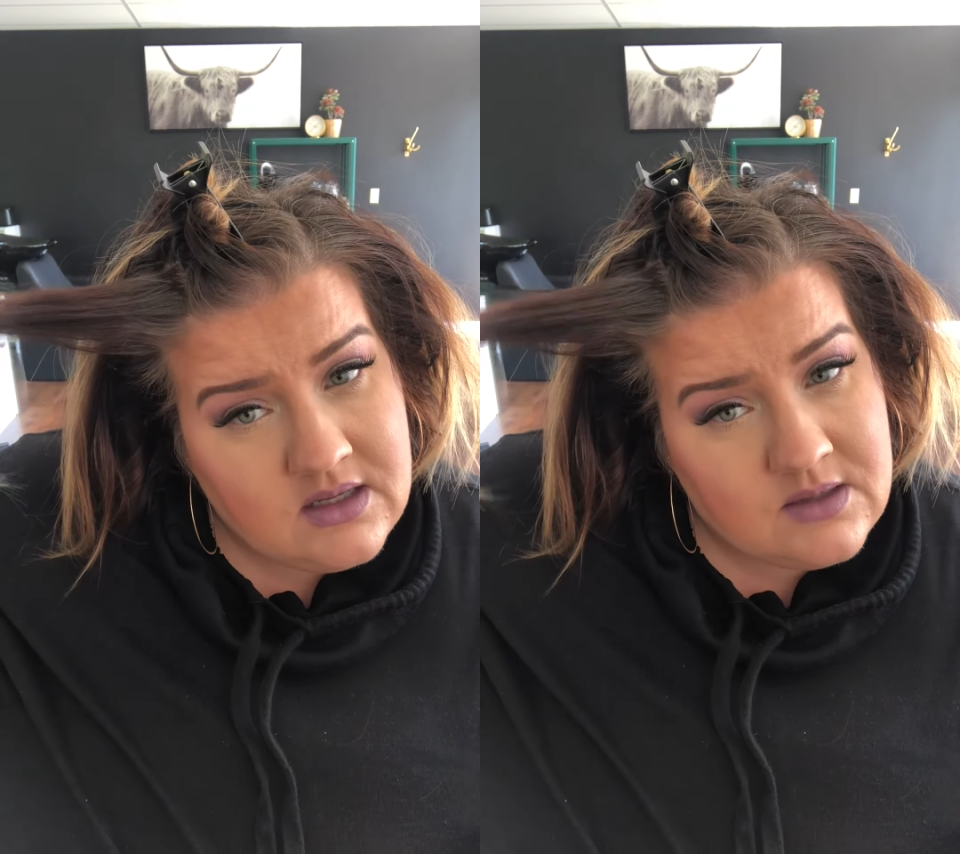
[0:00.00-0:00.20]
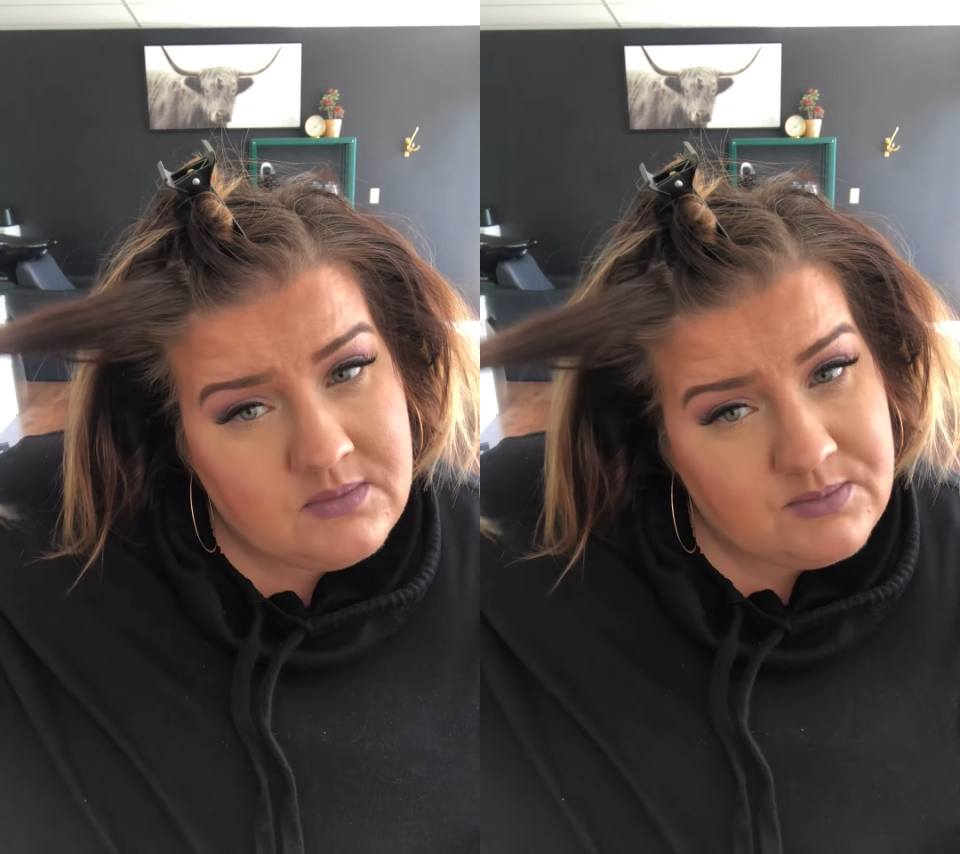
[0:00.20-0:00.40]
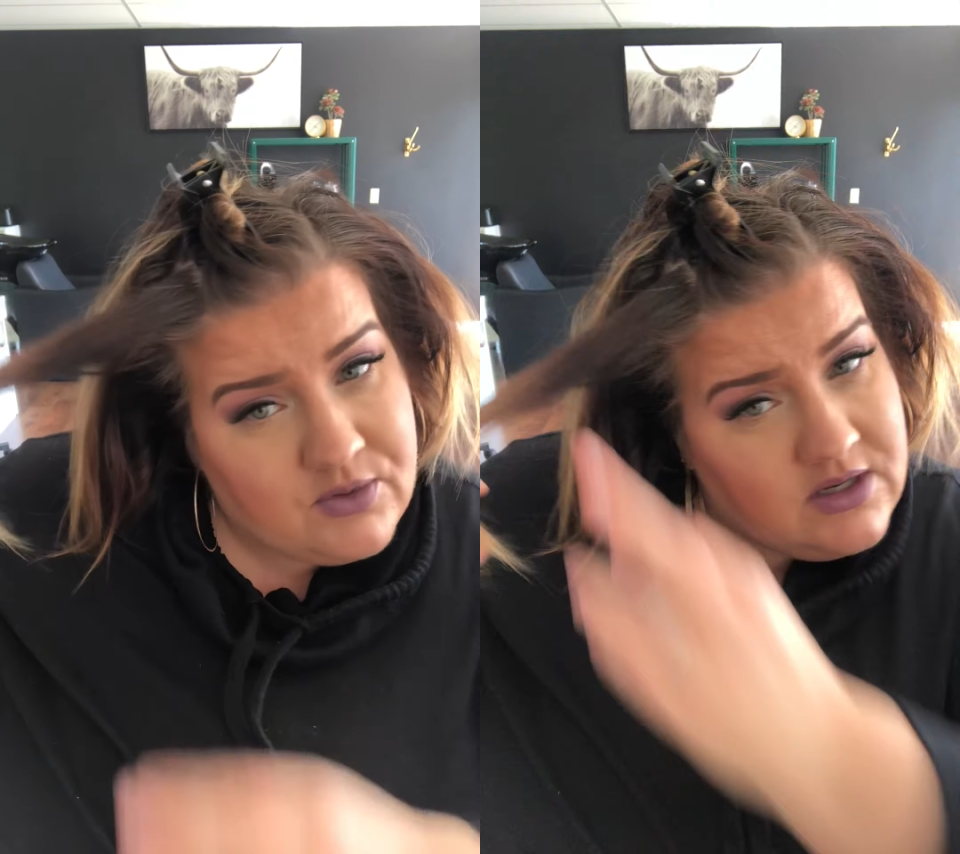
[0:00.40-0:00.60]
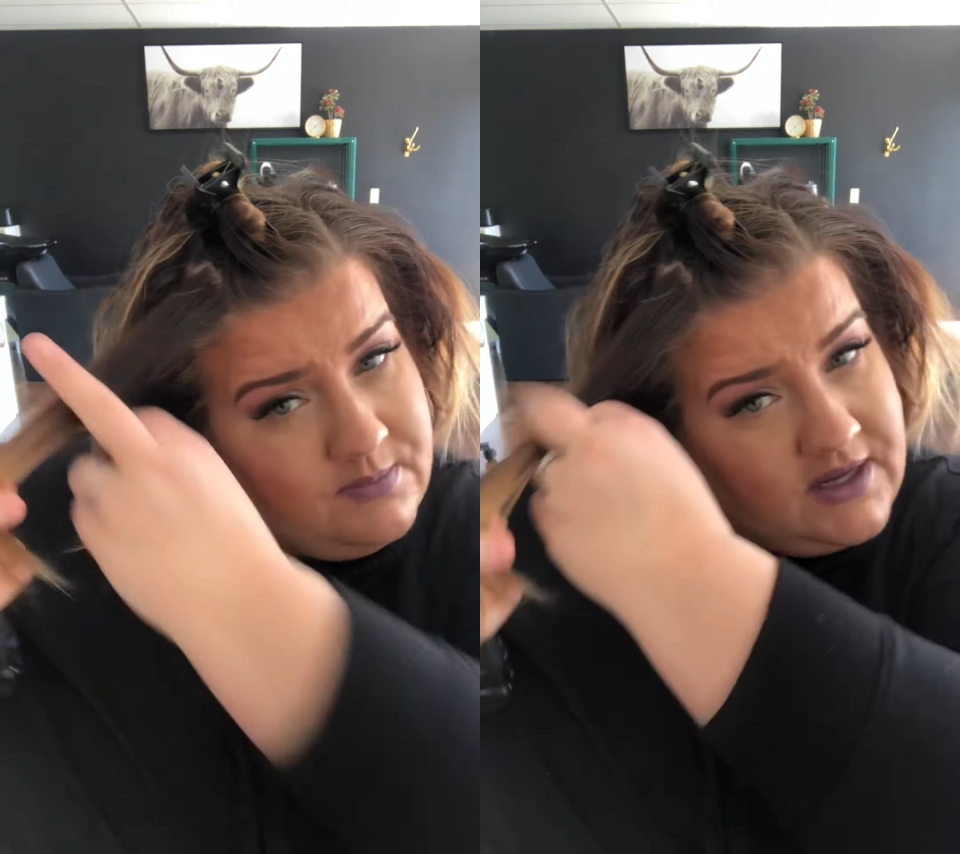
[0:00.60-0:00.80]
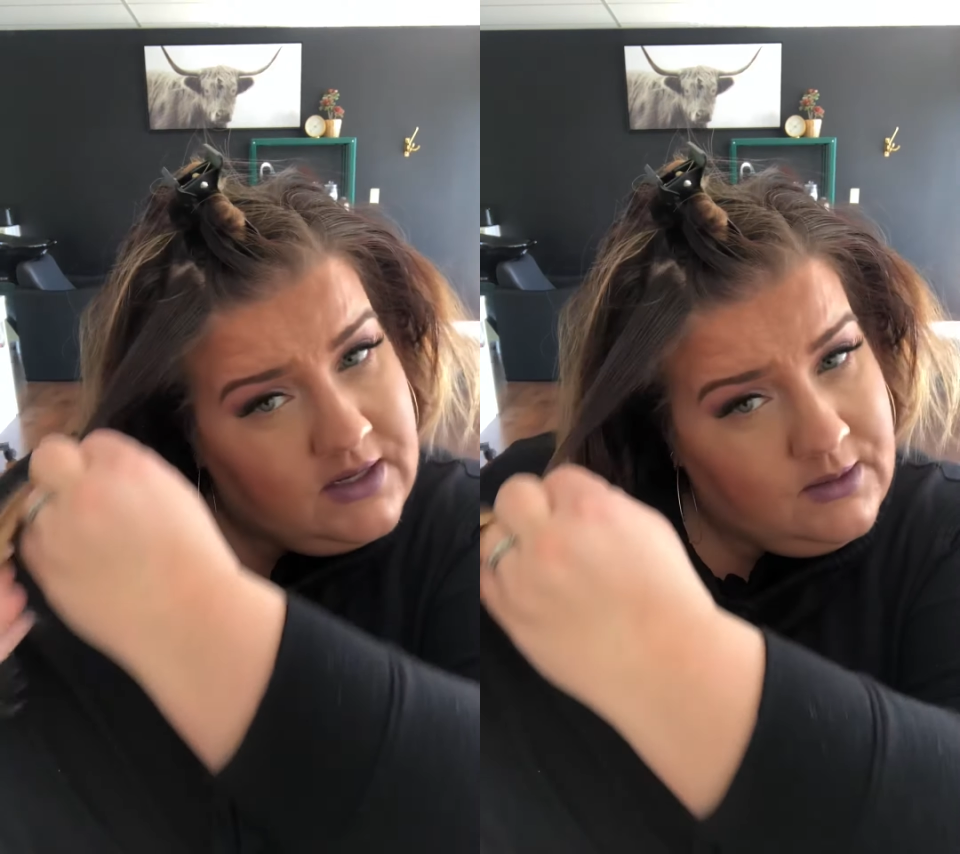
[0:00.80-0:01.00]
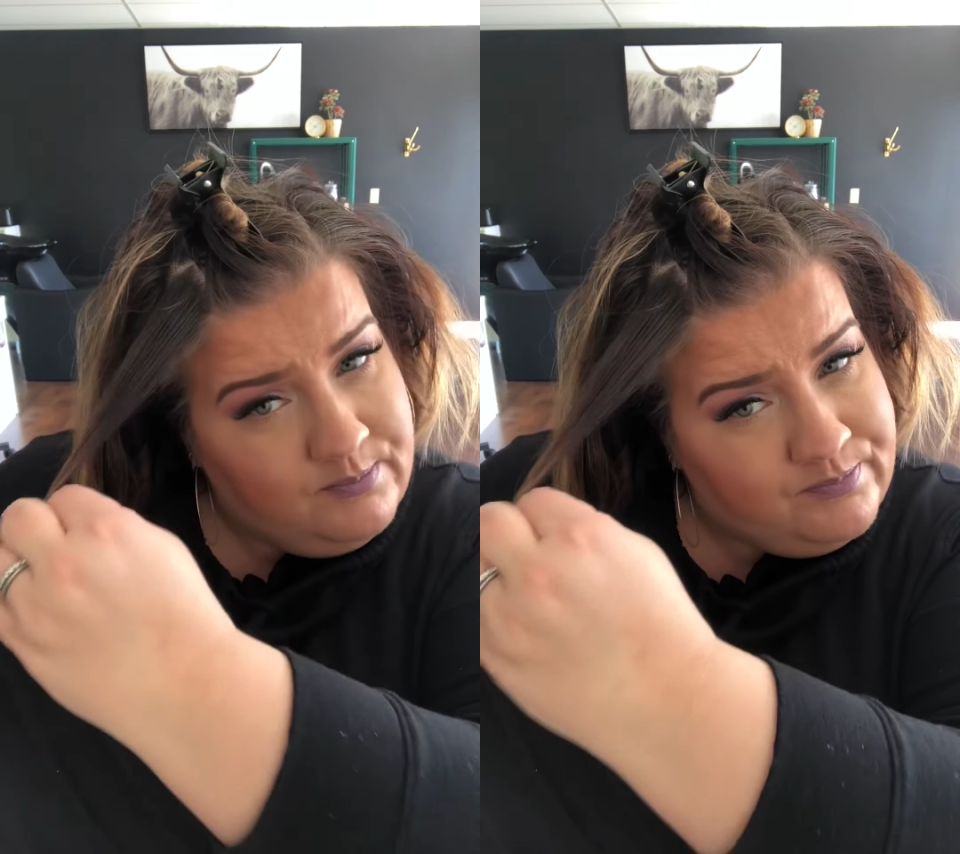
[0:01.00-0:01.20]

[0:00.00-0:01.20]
can be pretty big.